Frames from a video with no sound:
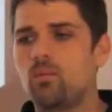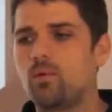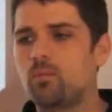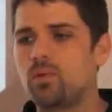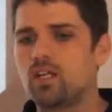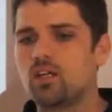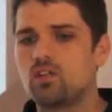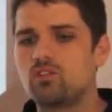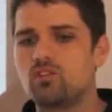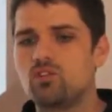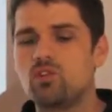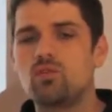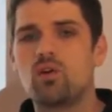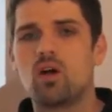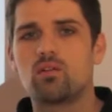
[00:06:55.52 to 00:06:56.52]
because
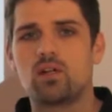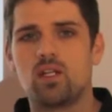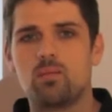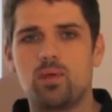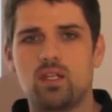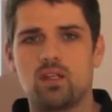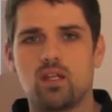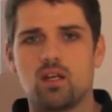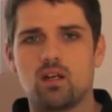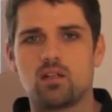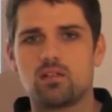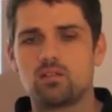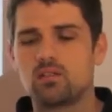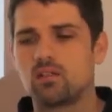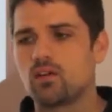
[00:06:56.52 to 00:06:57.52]
you've already been
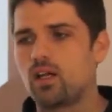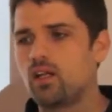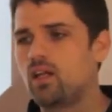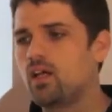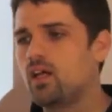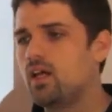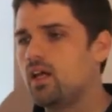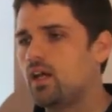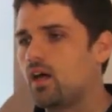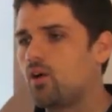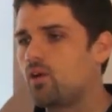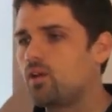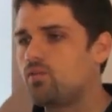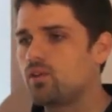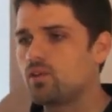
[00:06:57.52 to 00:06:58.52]
there. All right.
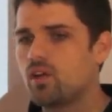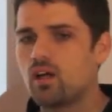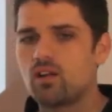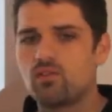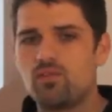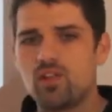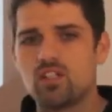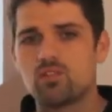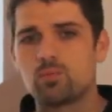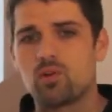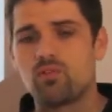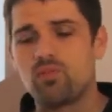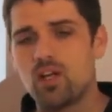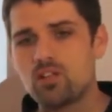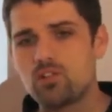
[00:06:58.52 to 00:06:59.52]
Now, if you're not a fitness
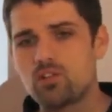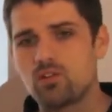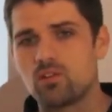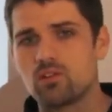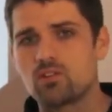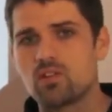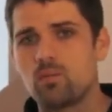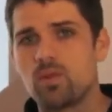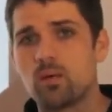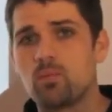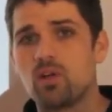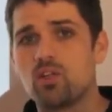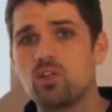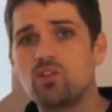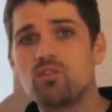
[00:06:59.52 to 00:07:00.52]
professional or something,
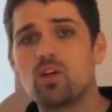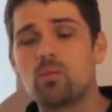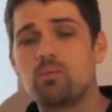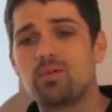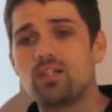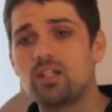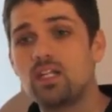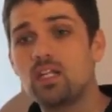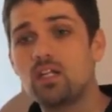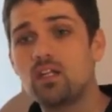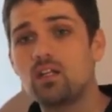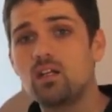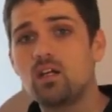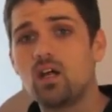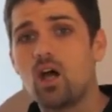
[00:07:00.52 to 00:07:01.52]
but you've
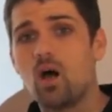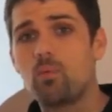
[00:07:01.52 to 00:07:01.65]
completed a